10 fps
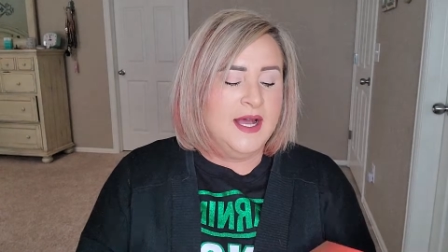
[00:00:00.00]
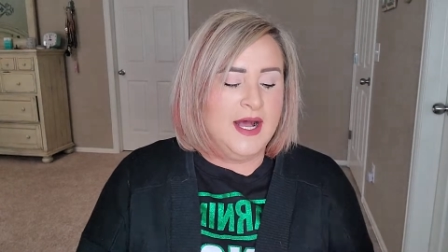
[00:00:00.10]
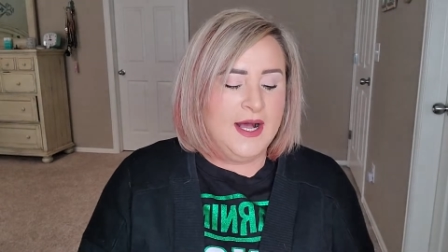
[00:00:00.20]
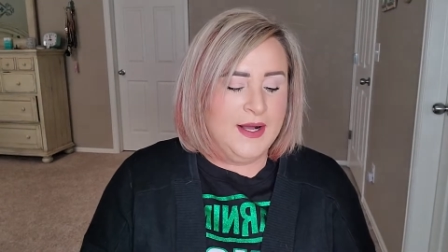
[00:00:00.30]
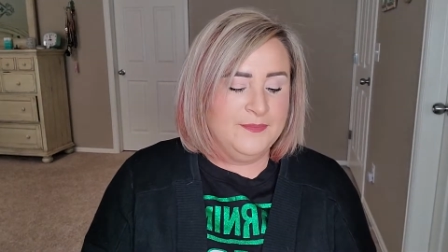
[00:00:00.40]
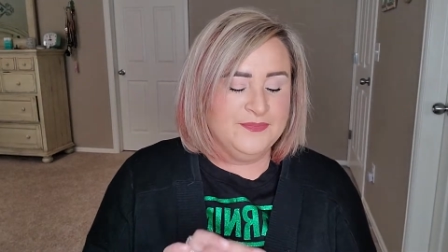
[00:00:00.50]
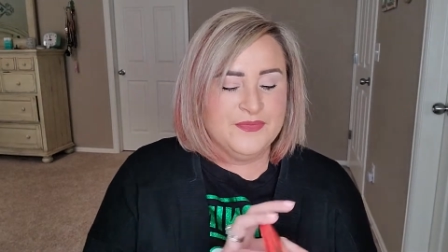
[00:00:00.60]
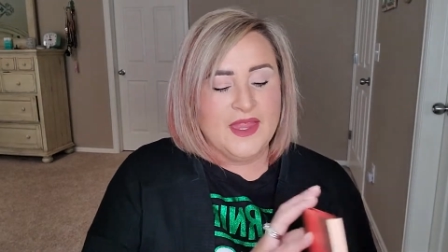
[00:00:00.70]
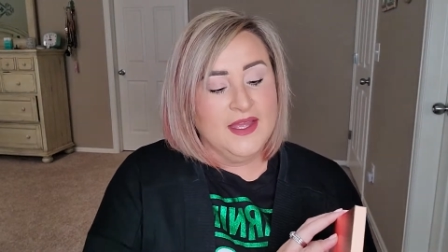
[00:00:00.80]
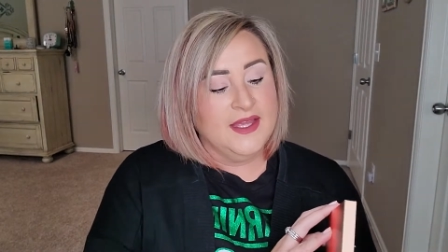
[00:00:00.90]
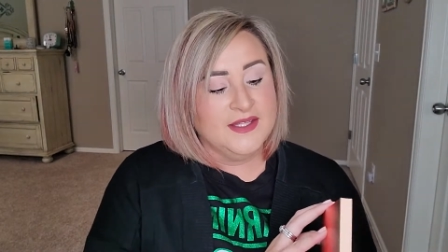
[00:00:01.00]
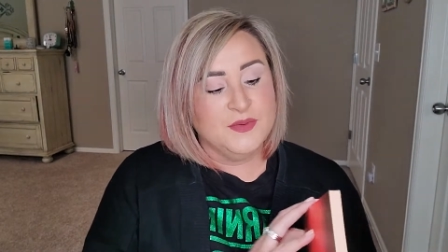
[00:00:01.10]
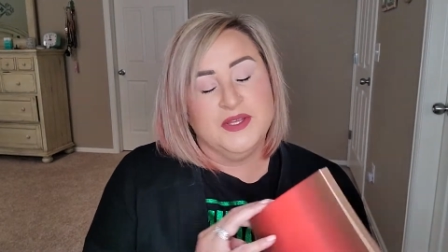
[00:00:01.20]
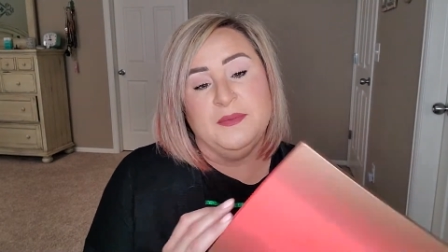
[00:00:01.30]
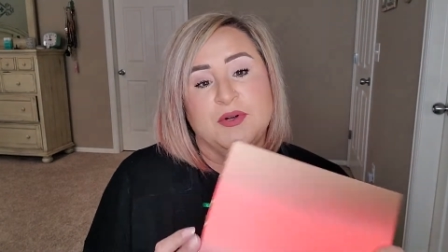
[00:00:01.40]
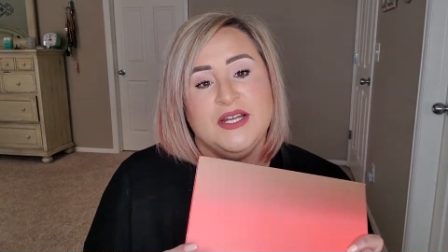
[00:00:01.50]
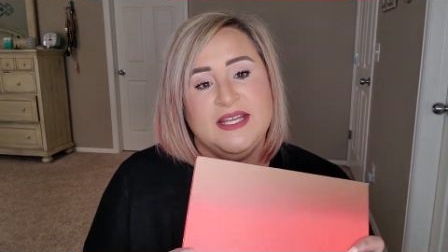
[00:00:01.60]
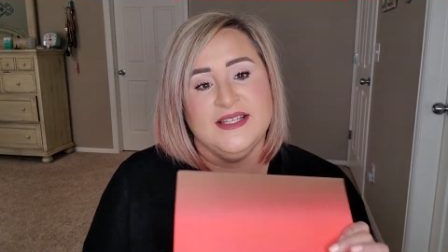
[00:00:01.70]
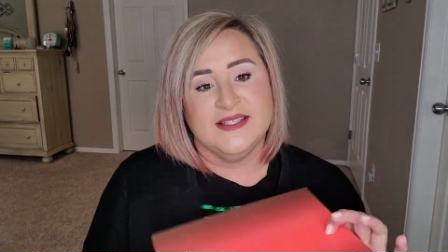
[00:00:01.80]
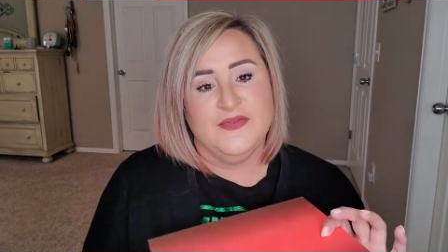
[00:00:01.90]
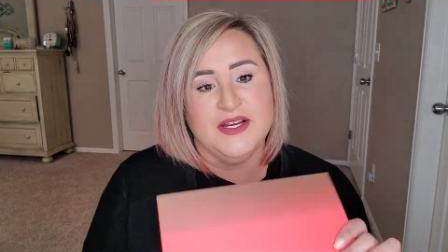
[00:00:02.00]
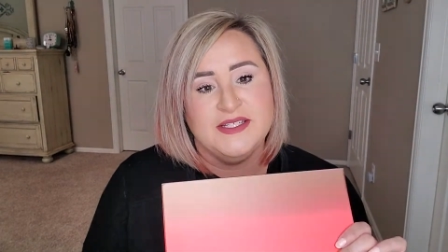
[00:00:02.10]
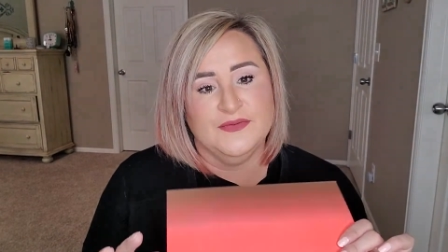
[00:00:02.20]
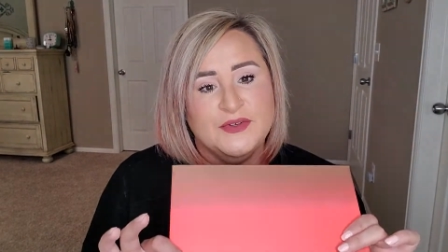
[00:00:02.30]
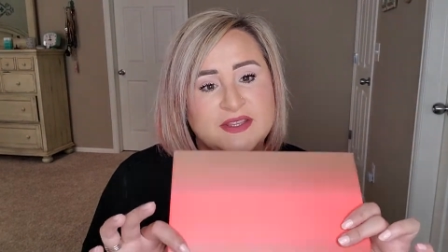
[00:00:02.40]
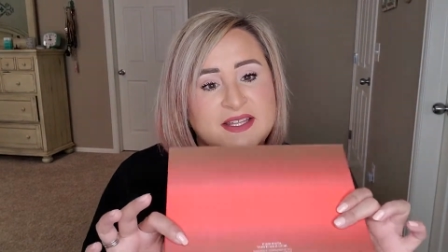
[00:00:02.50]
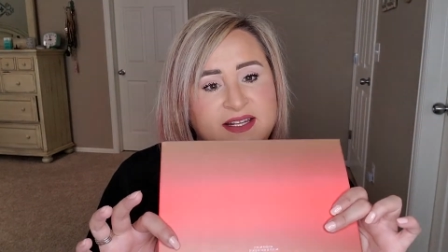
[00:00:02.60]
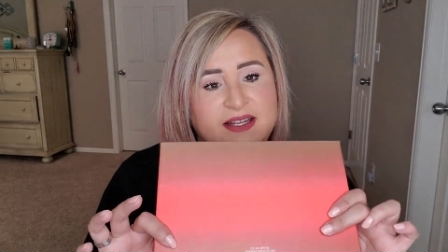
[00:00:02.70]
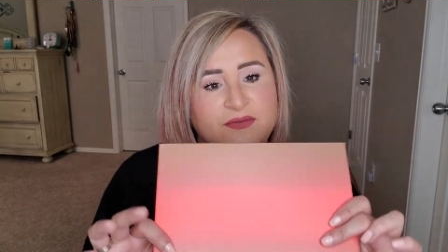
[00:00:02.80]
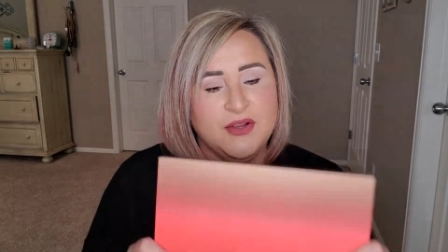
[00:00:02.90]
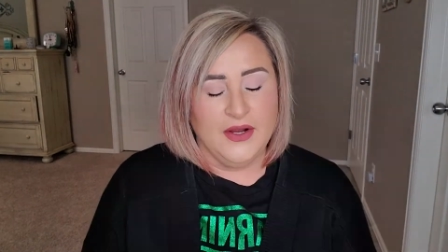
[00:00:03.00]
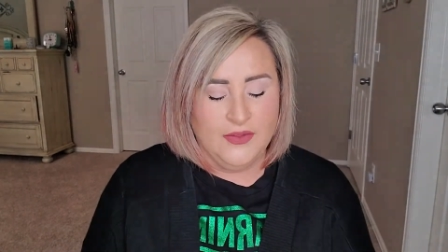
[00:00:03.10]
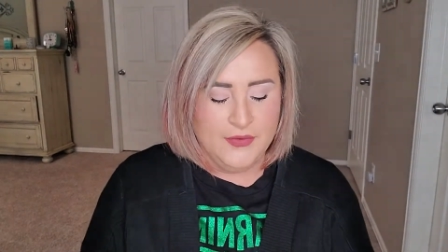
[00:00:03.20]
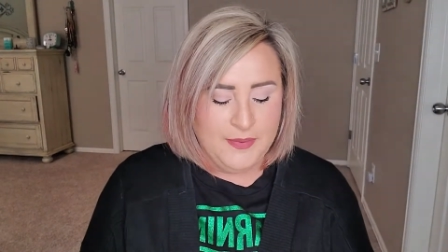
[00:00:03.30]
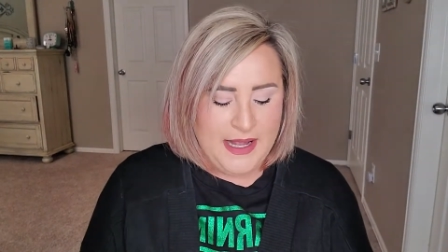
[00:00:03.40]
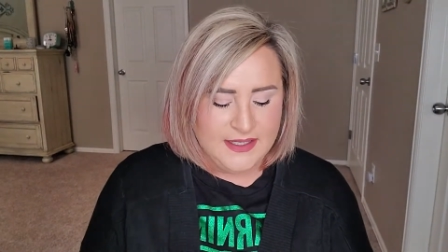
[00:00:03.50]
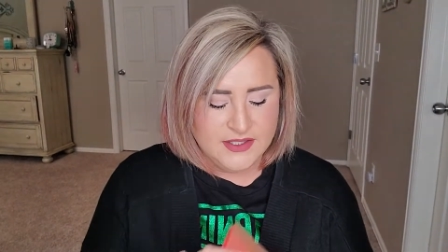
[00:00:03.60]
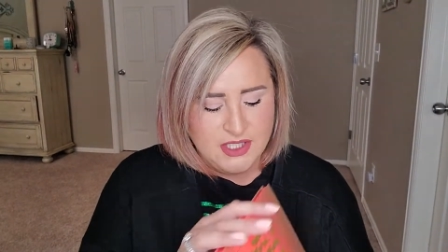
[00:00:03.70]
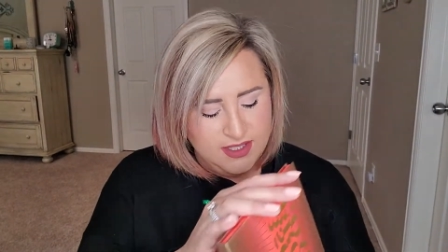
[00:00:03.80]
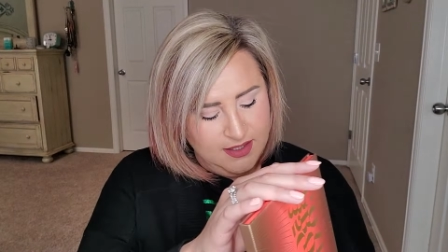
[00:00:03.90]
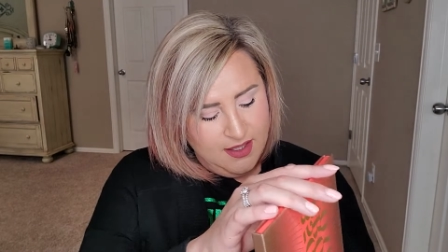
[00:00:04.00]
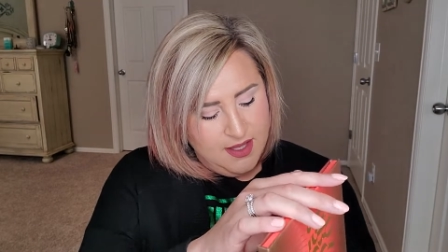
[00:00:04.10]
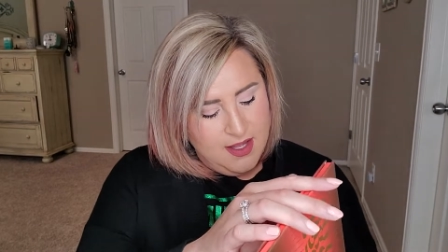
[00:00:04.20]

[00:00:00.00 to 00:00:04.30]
Um, it's really pretty. It's very different than any of their other packaging,